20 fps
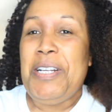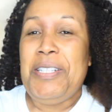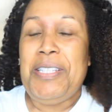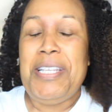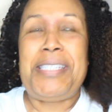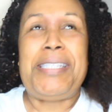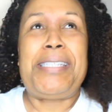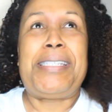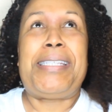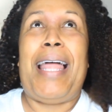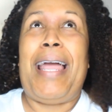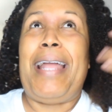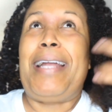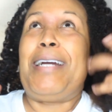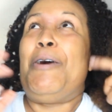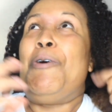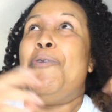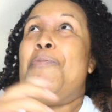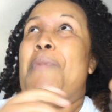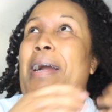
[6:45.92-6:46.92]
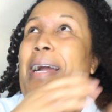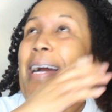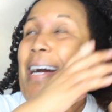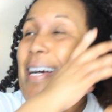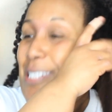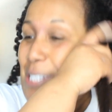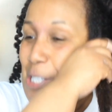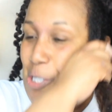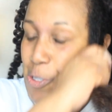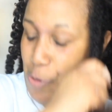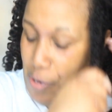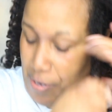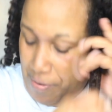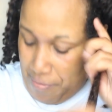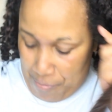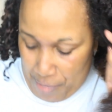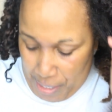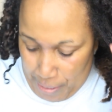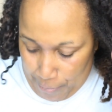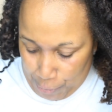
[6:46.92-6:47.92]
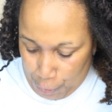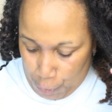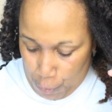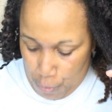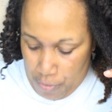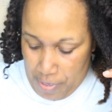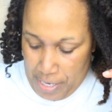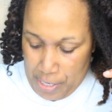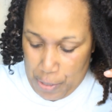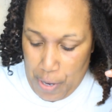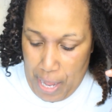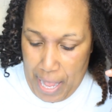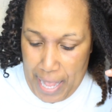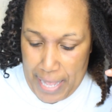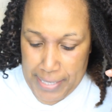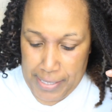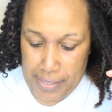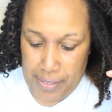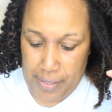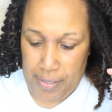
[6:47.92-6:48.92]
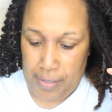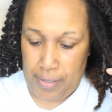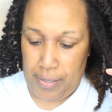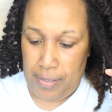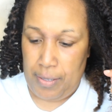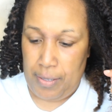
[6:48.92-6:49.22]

This is like, oh my gosh, a dream come true. You guys,